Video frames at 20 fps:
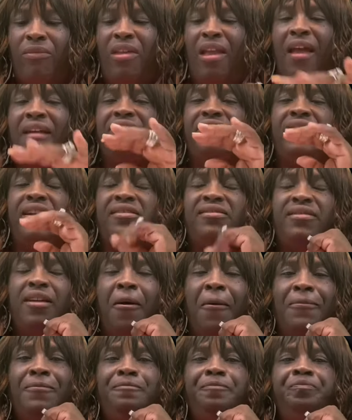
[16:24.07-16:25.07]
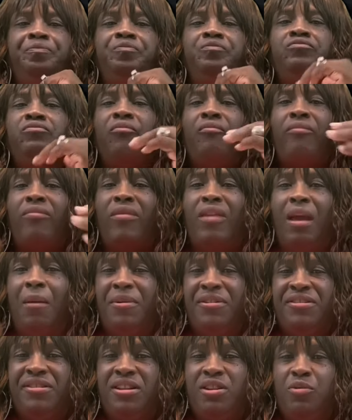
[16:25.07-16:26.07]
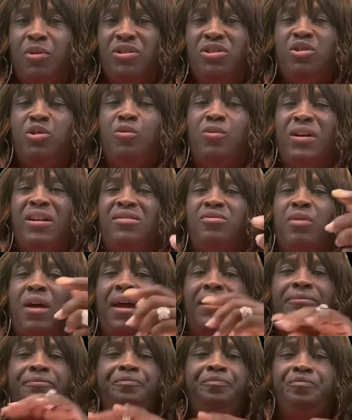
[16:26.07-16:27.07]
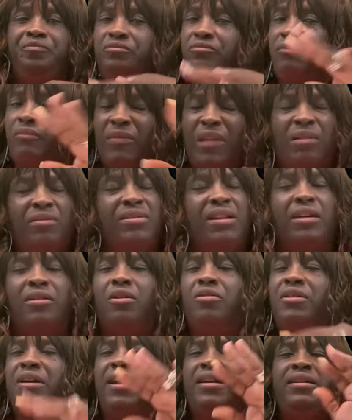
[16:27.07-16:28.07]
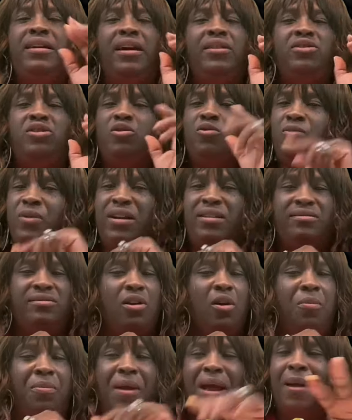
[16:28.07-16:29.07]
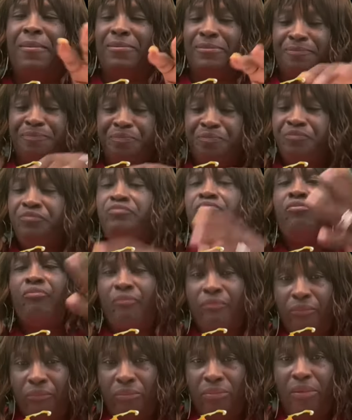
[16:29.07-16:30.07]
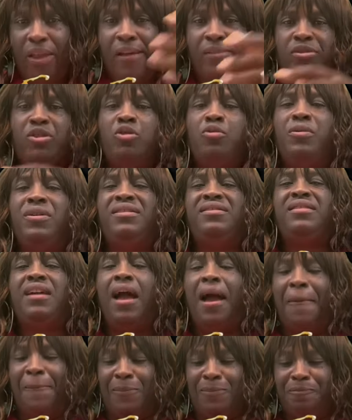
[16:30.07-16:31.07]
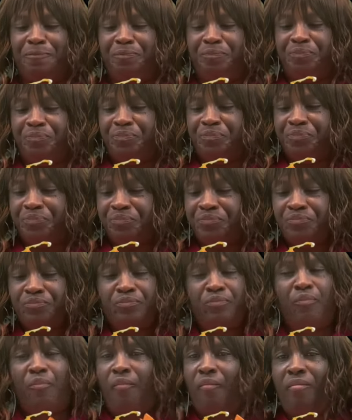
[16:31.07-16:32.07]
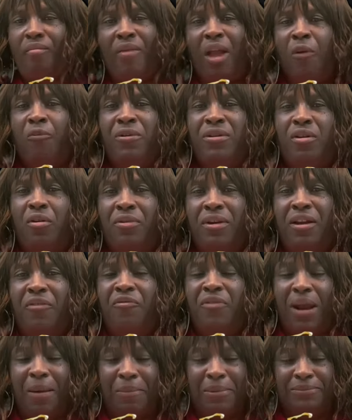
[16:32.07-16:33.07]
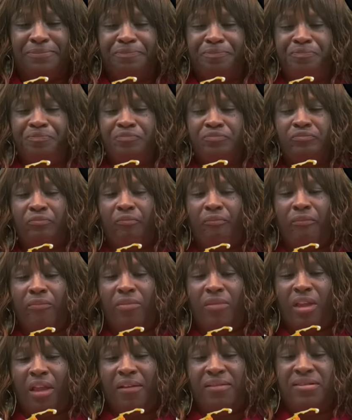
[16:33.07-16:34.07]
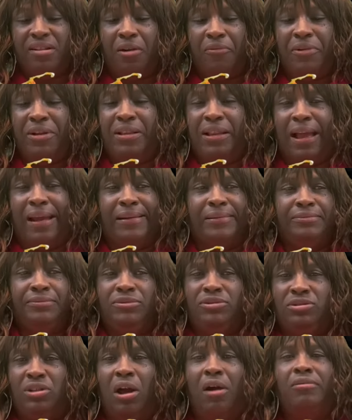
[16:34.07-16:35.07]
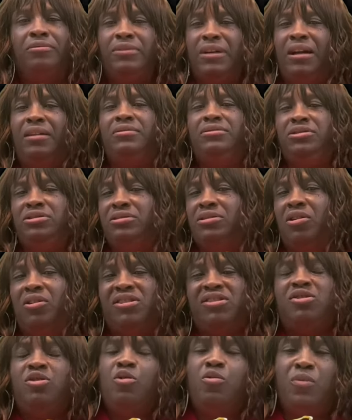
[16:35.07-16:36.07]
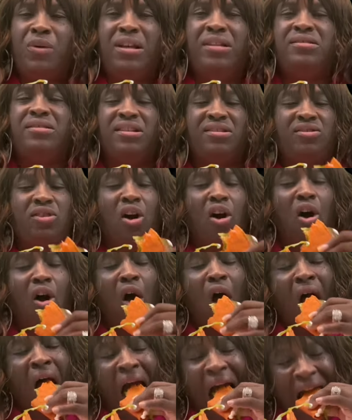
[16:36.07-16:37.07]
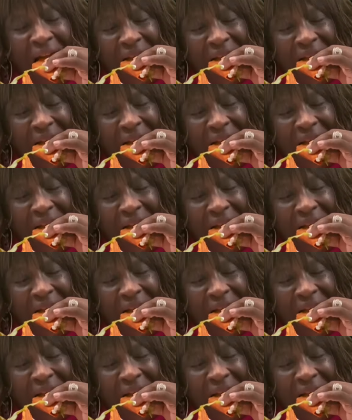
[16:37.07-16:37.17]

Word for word: I said, so, I'm going to see you in two weeks, right? He was like, okay, yeah, two weeks, no problem. Two weeks come. We don't hear from him. So we like, you know, well, you know, it's two weeks. Let's call.